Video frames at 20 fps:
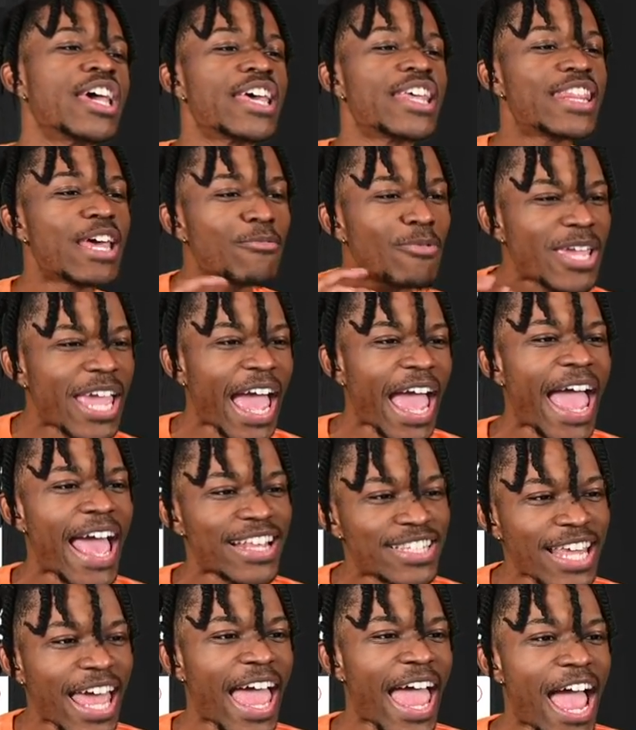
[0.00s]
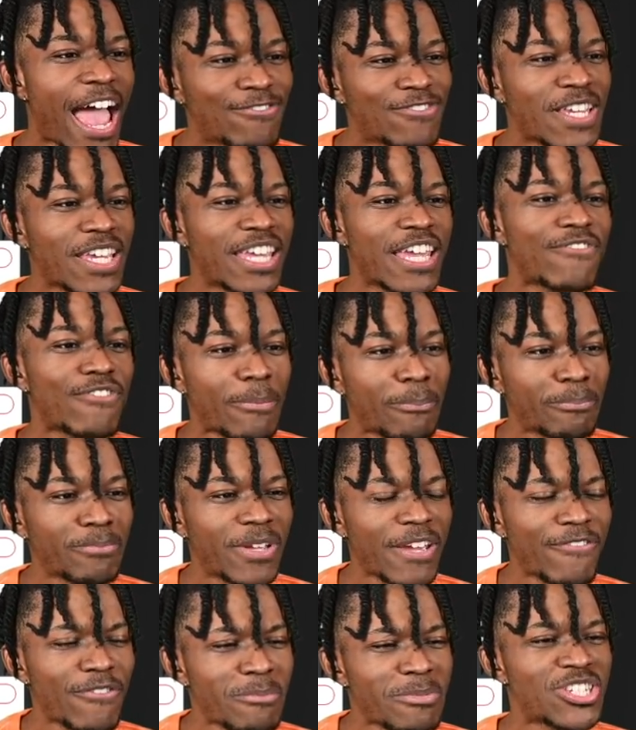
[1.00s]
that we had to have to give up,
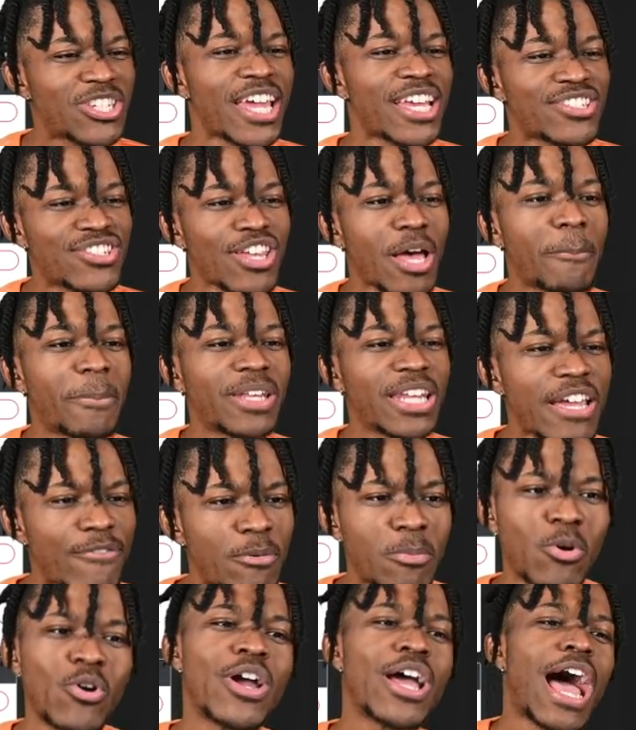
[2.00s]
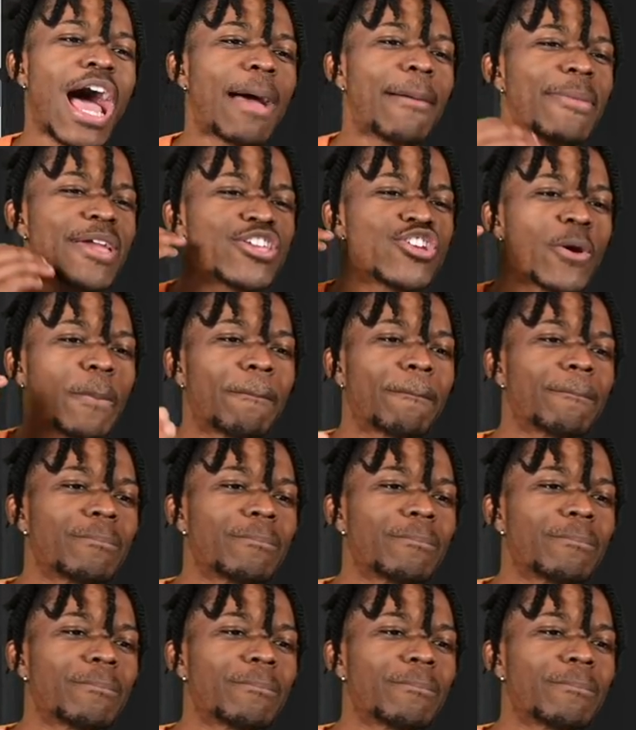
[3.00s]
give him a chance is unbelievable. I mean, you're.